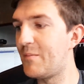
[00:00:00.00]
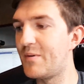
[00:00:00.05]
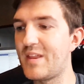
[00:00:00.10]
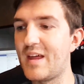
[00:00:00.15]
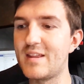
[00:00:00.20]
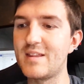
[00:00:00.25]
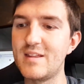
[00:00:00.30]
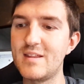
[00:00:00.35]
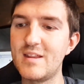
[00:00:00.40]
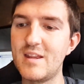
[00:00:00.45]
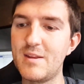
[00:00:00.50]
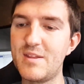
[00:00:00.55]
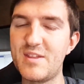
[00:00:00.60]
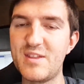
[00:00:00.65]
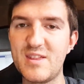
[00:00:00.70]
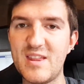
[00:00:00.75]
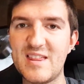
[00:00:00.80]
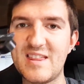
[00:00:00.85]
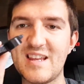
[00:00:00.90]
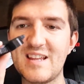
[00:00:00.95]
But then the,
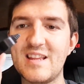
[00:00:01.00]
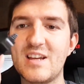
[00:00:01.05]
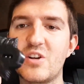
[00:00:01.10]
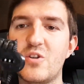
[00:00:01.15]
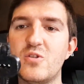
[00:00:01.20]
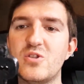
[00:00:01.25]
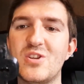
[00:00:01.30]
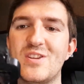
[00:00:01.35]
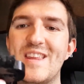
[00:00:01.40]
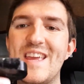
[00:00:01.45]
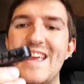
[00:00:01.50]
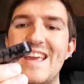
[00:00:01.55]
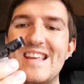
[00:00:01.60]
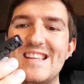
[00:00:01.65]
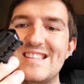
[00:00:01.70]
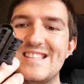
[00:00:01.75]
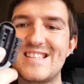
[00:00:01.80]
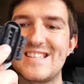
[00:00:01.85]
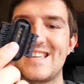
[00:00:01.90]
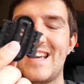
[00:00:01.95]
the thing that goes on the
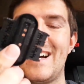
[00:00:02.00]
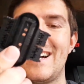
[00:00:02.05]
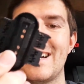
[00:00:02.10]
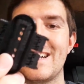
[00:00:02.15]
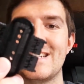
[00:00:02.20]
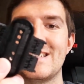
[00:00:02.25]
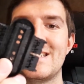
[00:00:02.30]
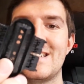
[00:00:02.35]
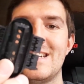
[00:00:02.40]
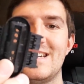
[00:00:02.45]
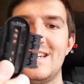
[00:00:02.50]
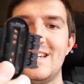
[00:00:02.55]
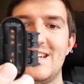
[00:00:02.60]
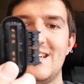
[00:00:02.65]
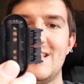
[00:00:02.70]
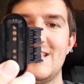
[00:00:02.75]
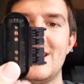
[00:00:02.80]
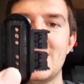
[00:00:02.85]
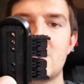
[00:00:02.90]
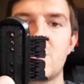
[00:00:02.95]
inside,
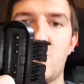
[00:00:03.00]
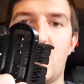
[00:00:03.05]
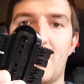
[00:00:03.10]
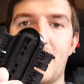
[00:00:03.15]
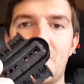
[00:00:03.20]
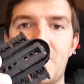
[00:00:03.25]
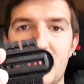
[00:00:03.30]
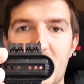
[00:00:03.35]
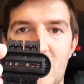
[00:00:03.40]
this one,